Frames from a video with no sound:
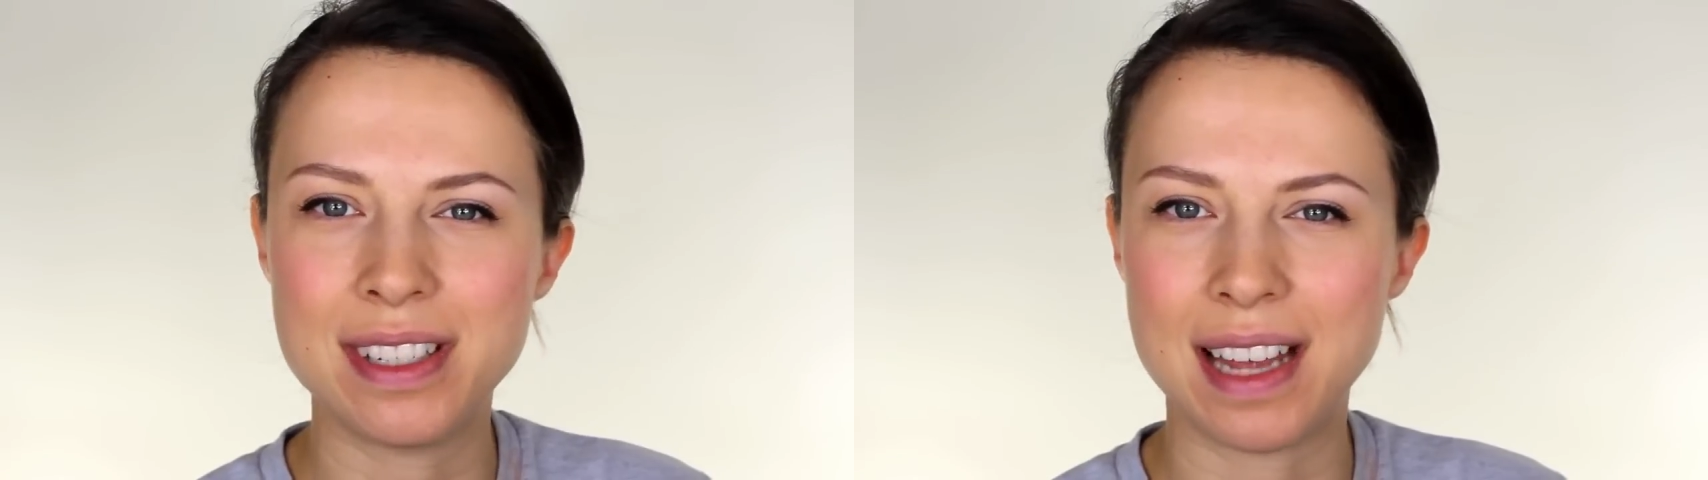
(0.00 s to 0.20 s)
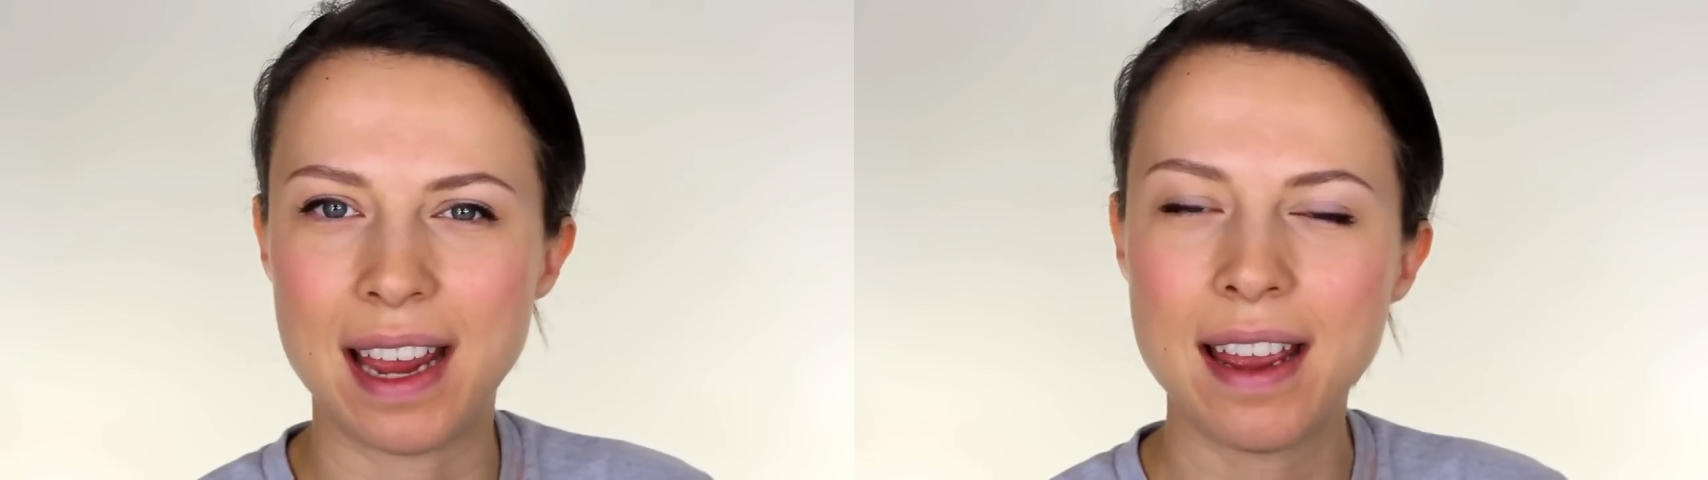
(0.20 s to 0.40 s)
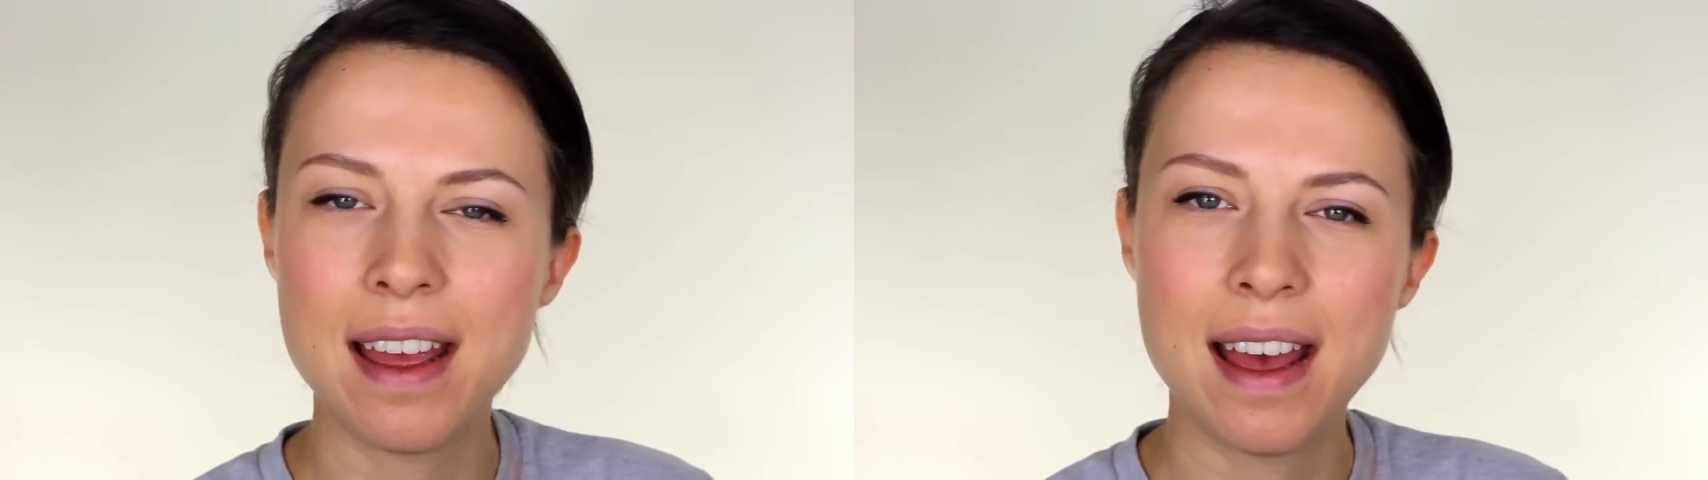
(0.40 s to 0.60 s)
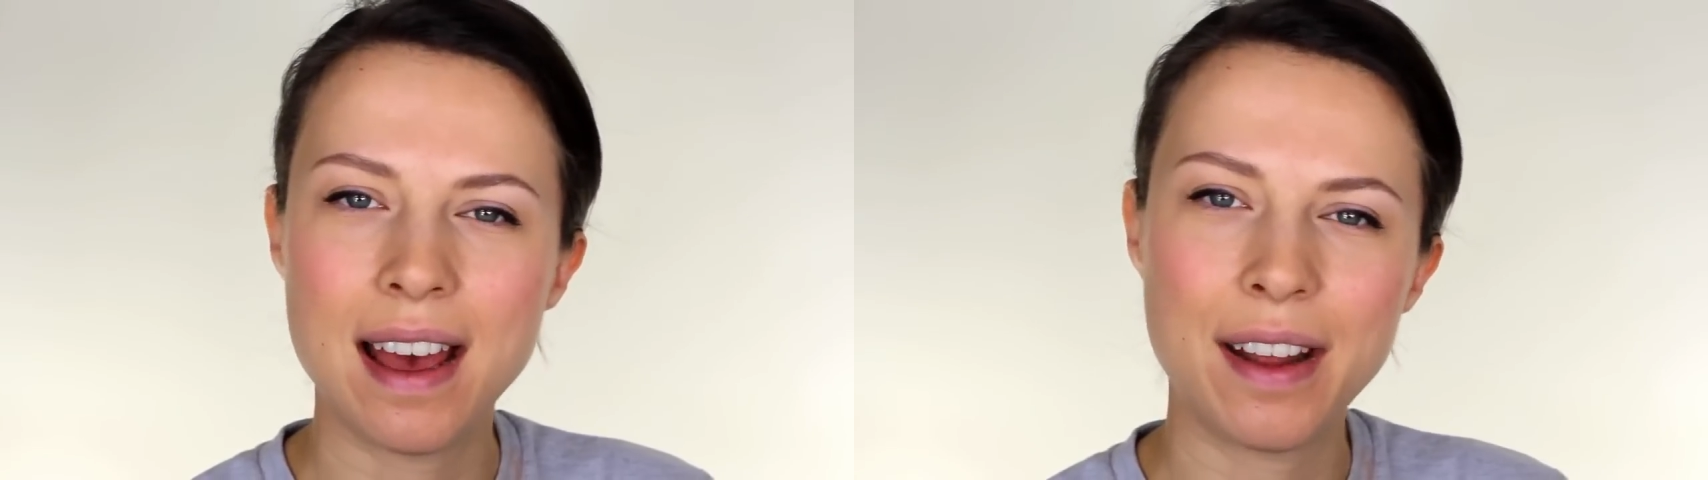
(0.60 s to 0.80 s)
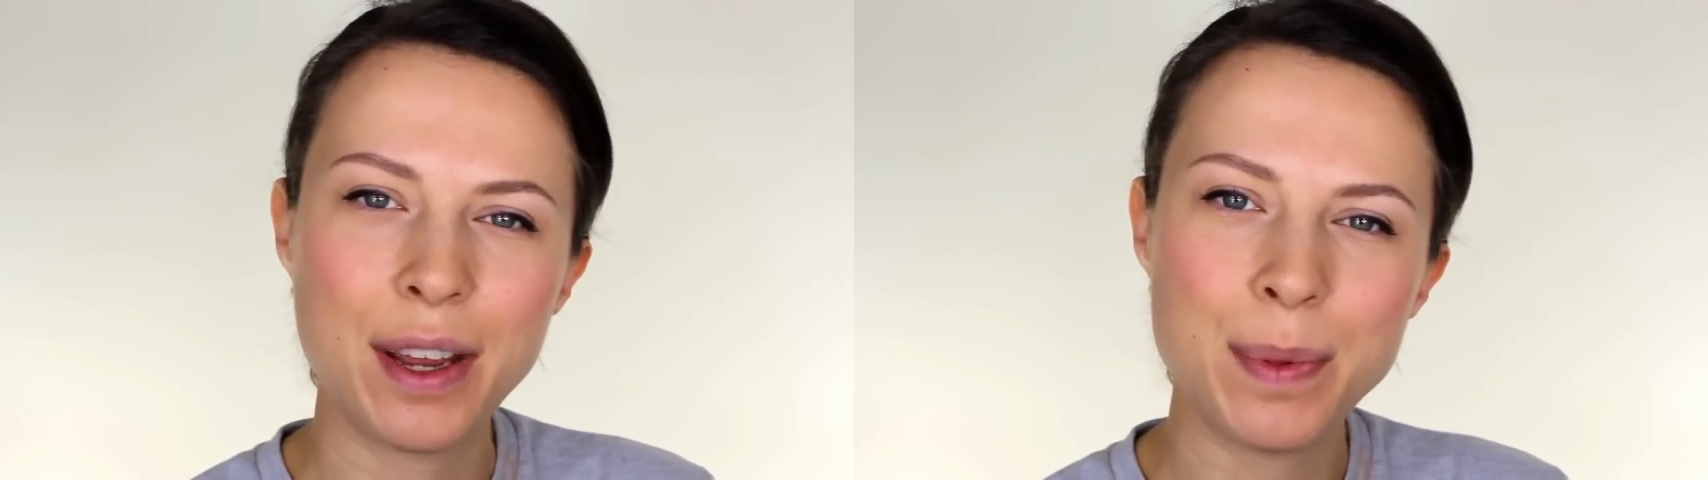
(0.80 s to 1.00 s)
today
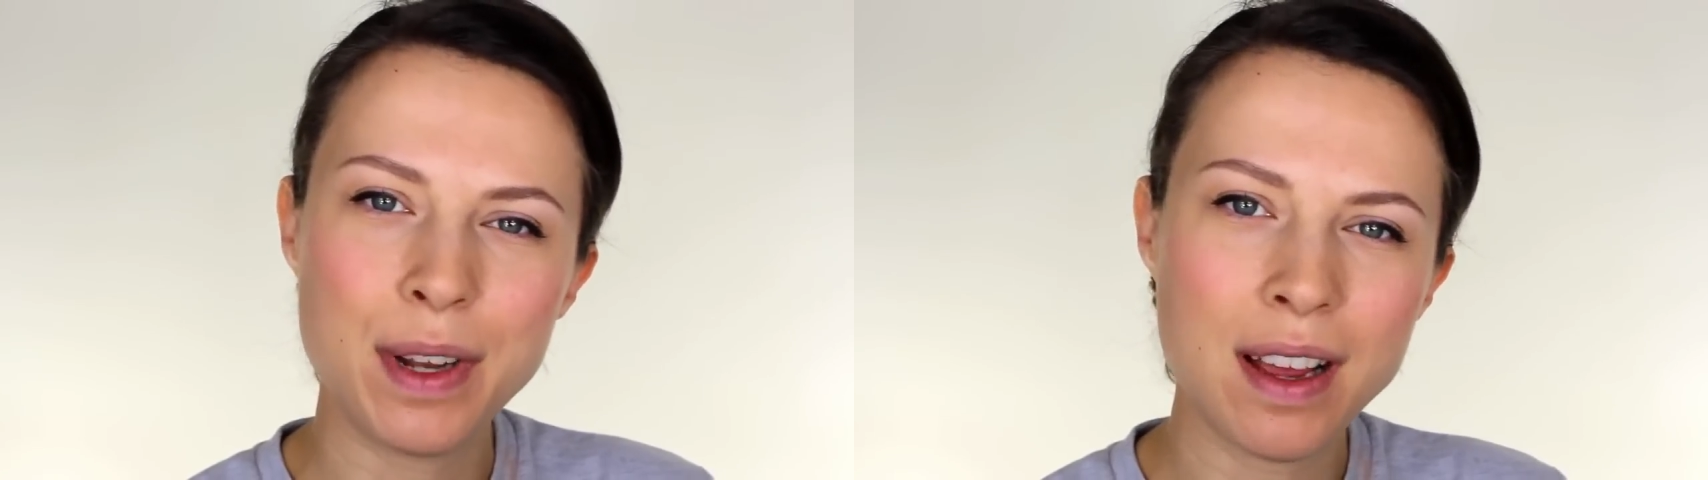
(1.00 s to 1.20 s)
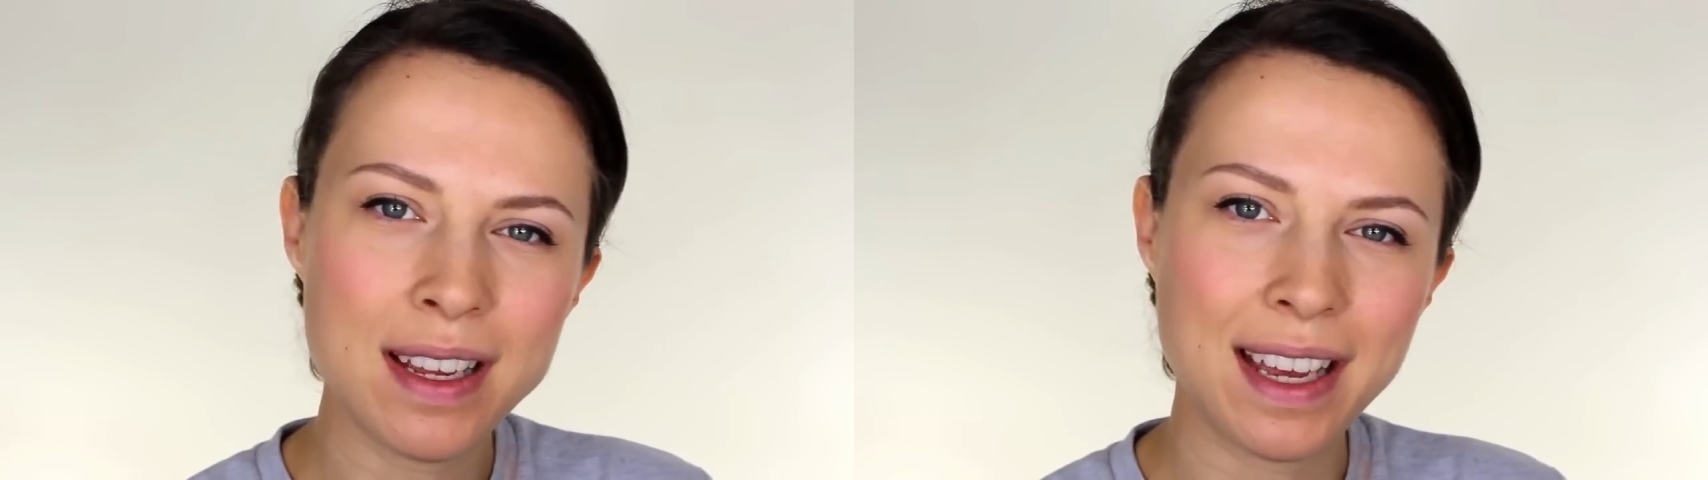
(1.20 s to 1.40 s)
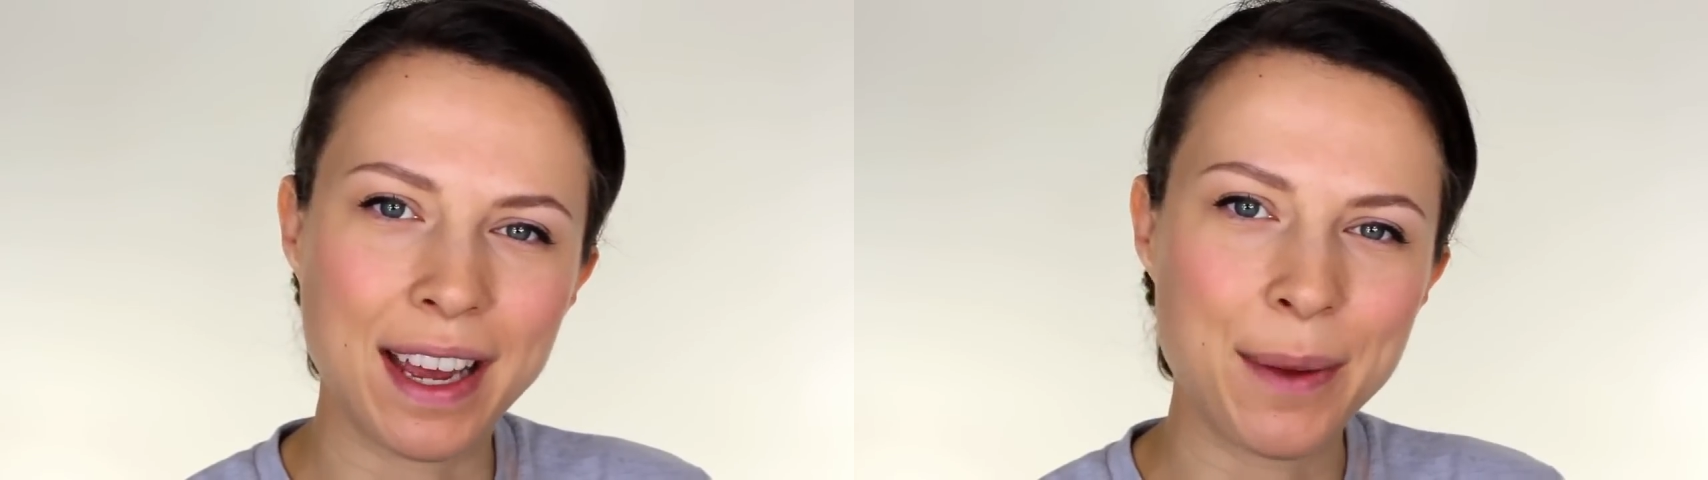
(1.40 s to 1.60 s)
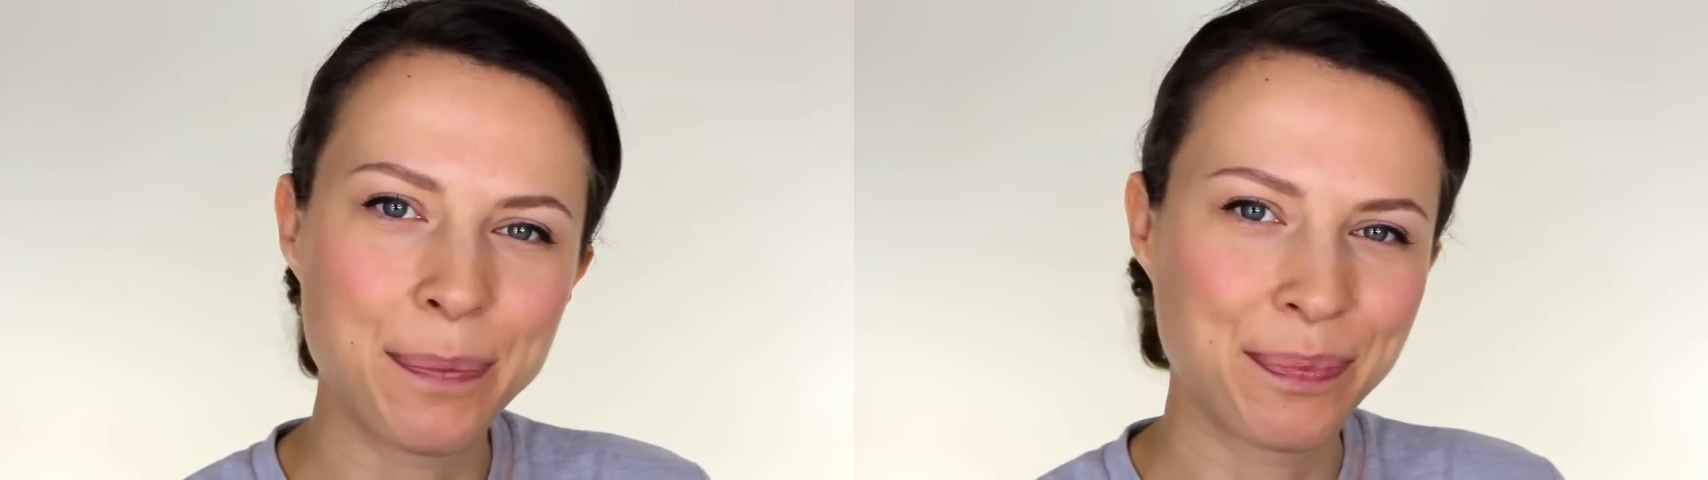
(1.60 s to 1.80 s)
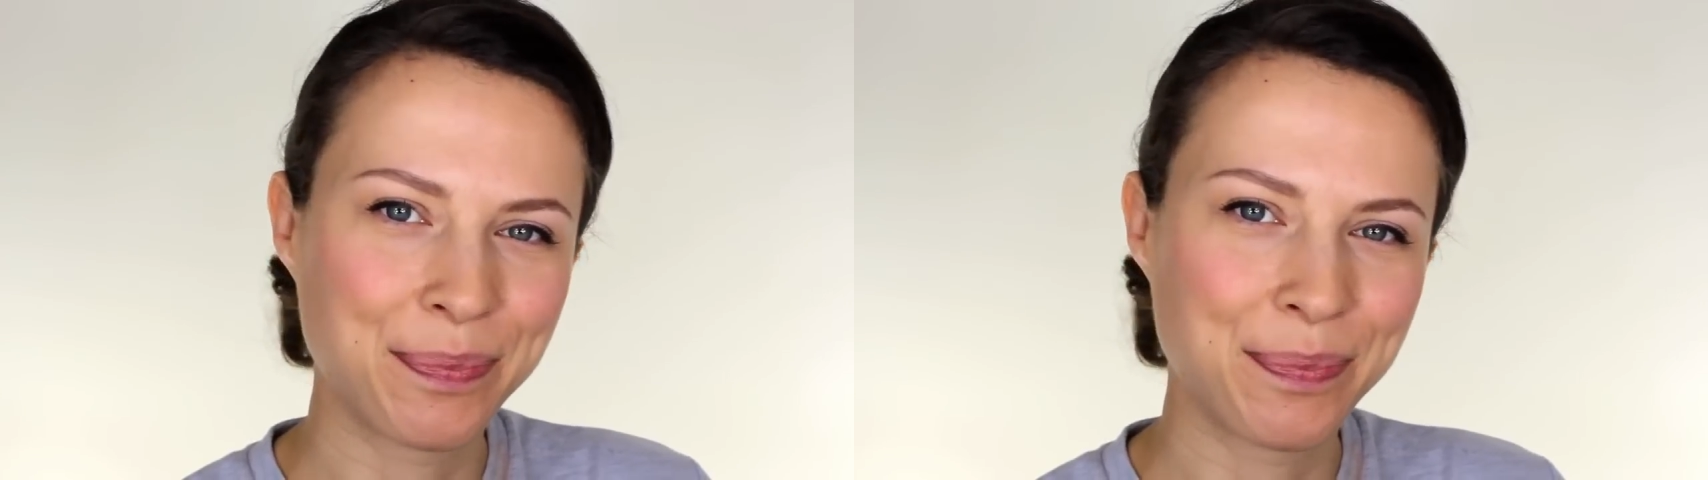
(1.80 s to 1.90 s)
and I hope you like it.